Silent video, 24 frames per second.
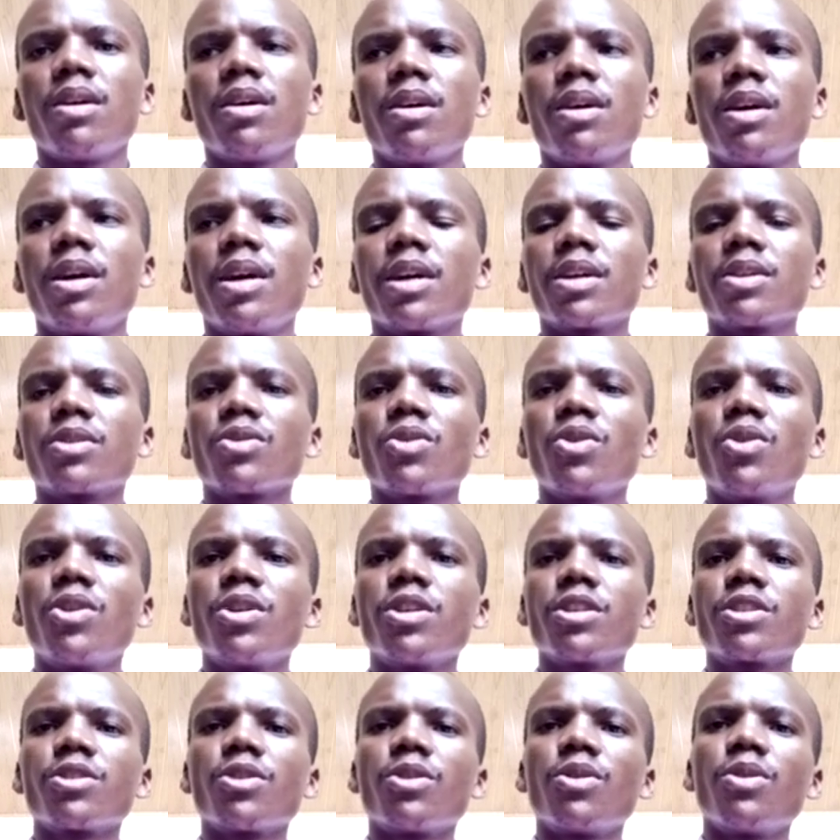and
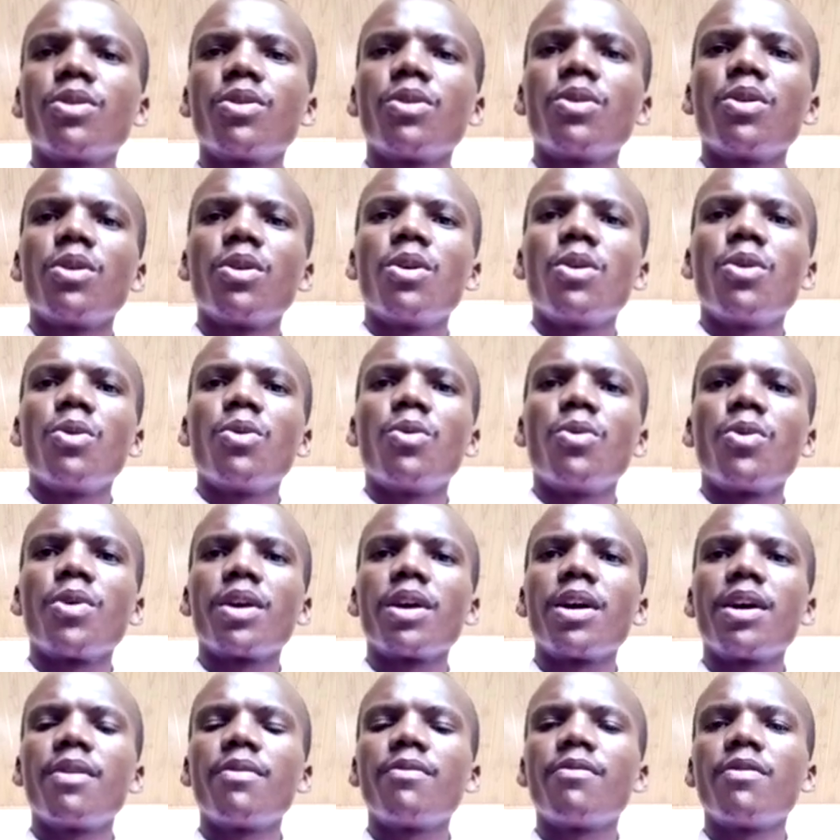also we
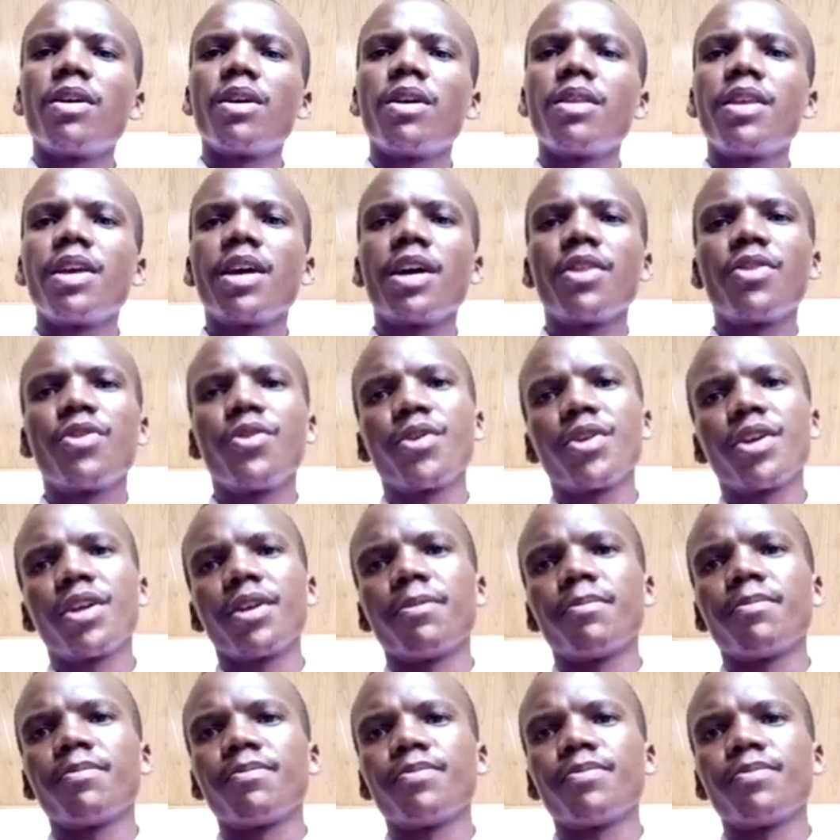have there are 3.